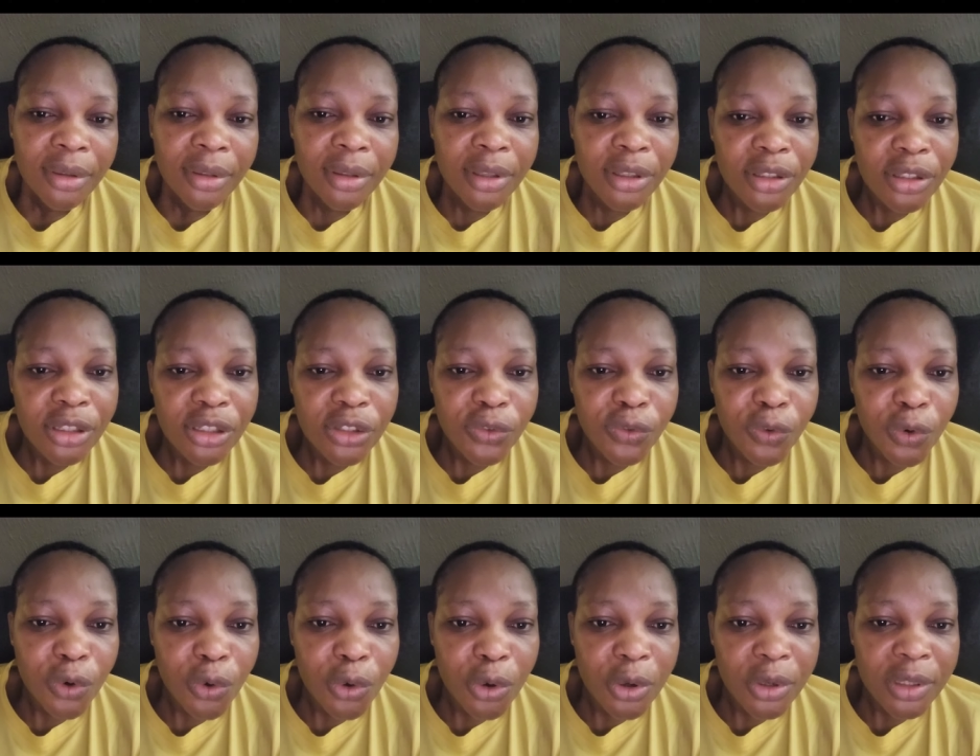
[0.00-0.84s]
this is
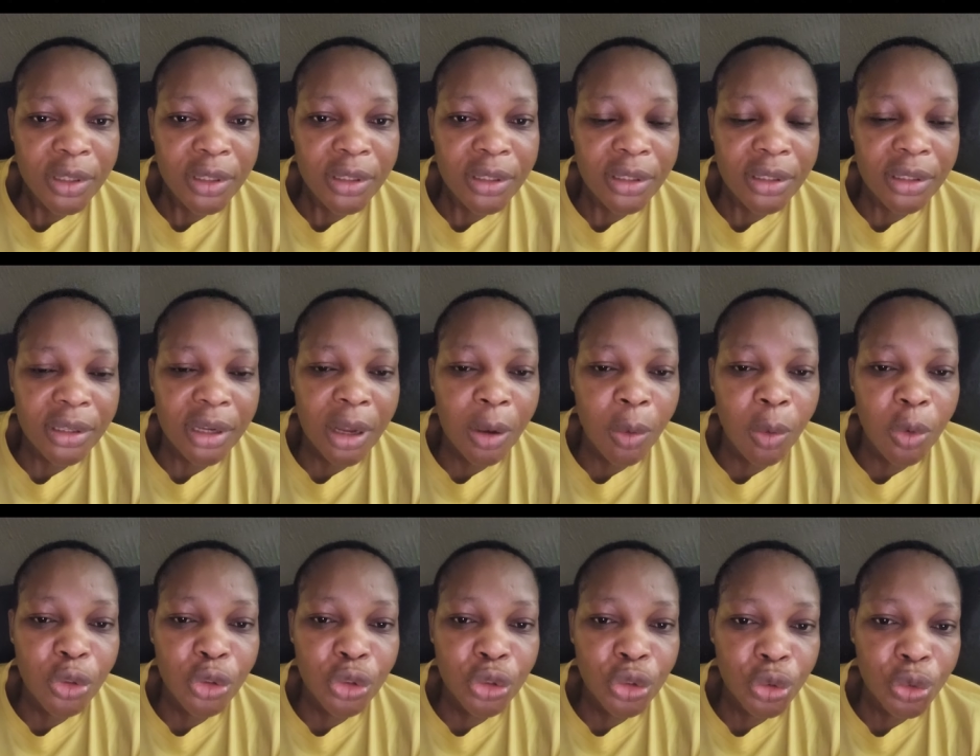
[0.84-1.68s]
for us
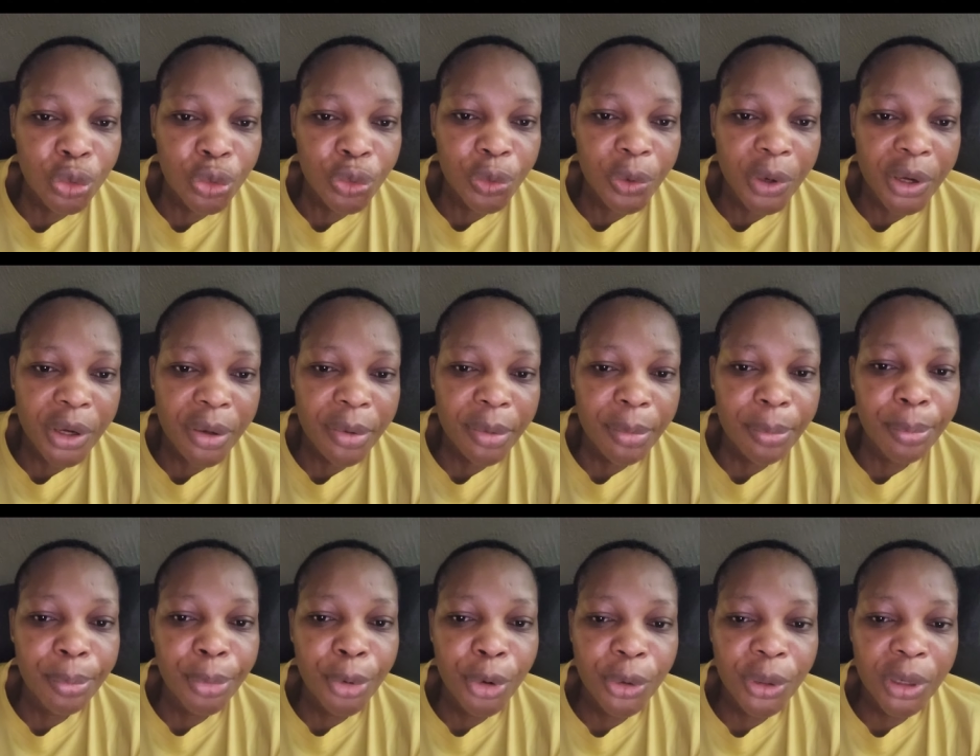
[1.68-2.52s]
our children
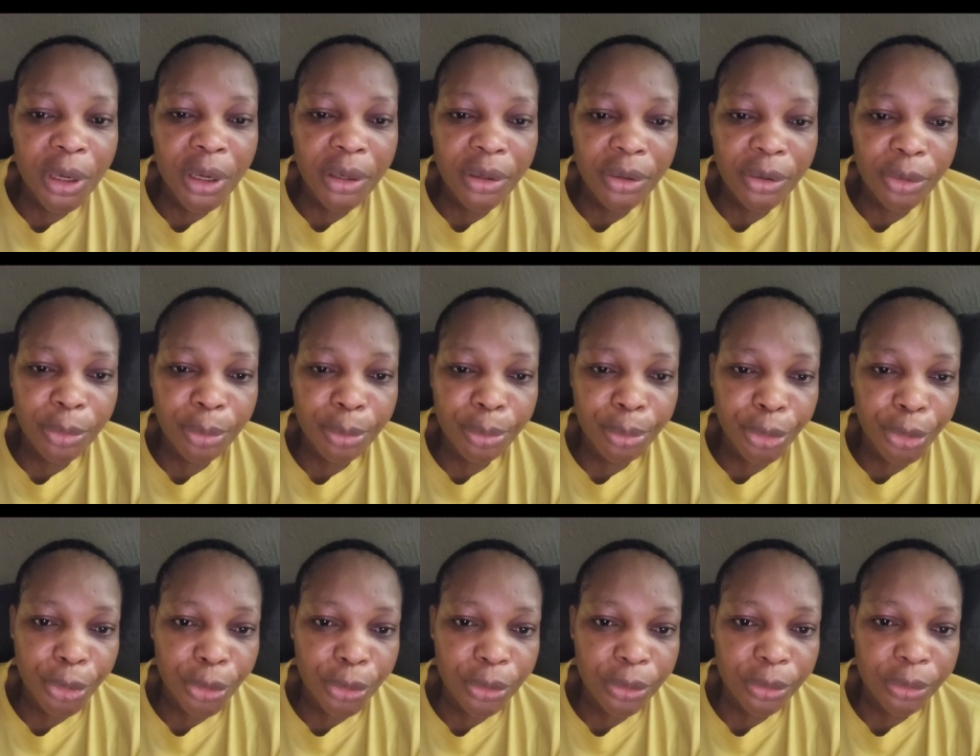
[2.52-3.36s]
born and
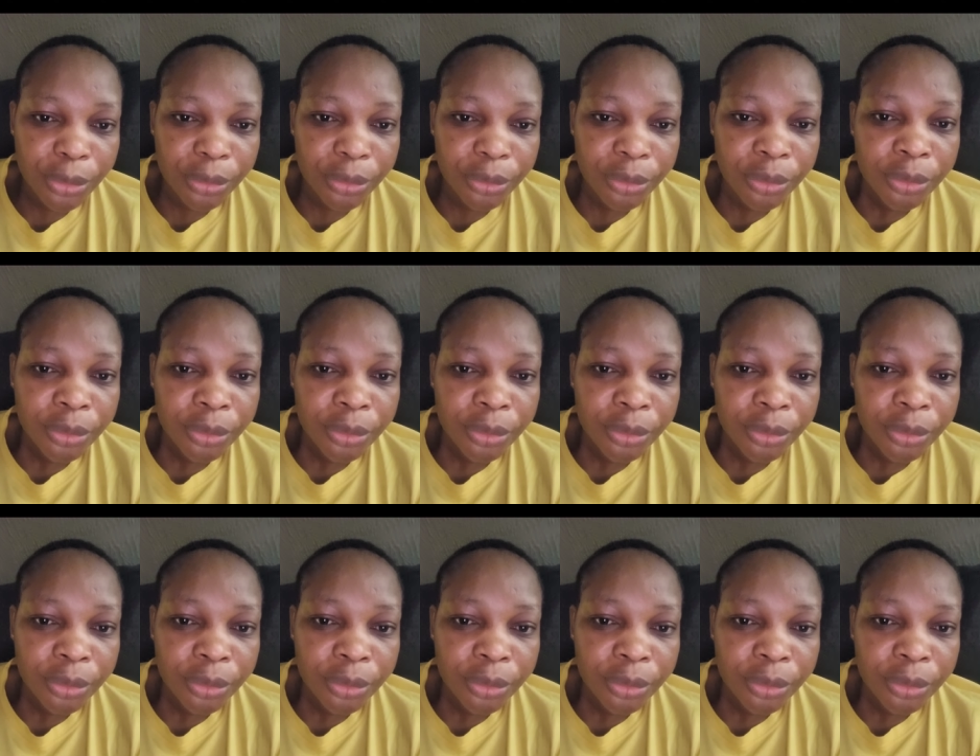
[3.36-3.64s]
unborn